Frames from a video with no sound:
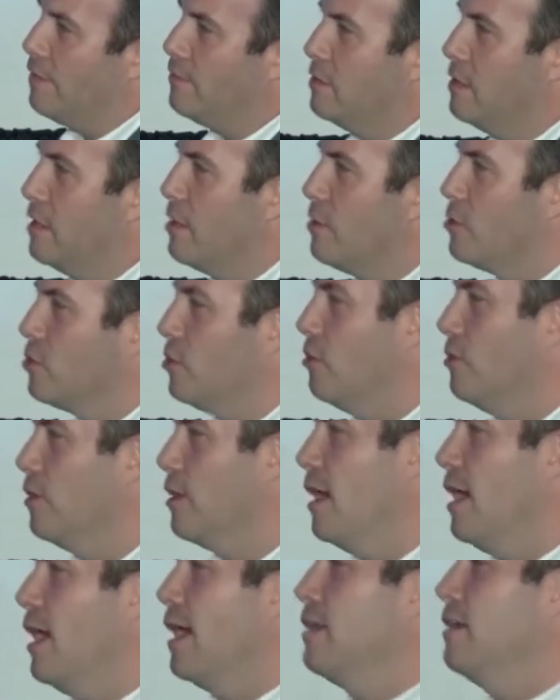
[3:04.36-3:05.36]
in the Air Charter
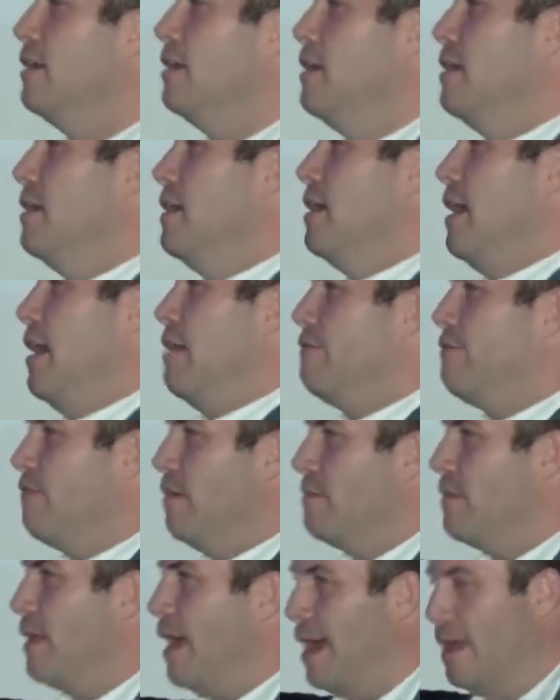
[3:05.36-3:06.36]
Guide, and
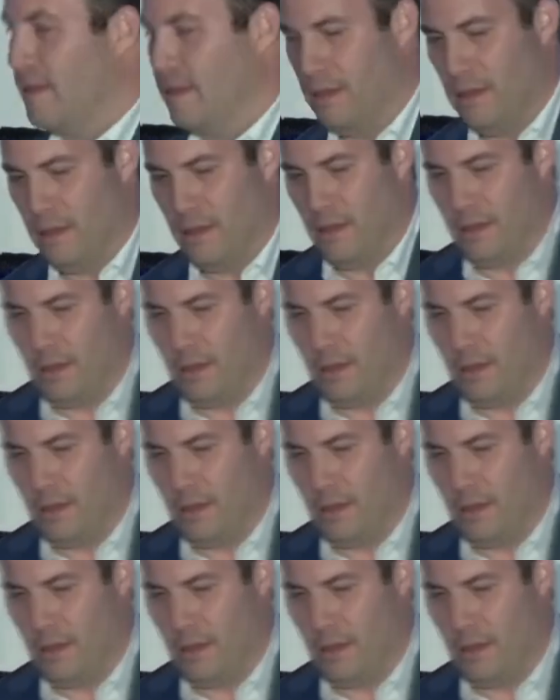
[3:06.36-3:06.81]
from that,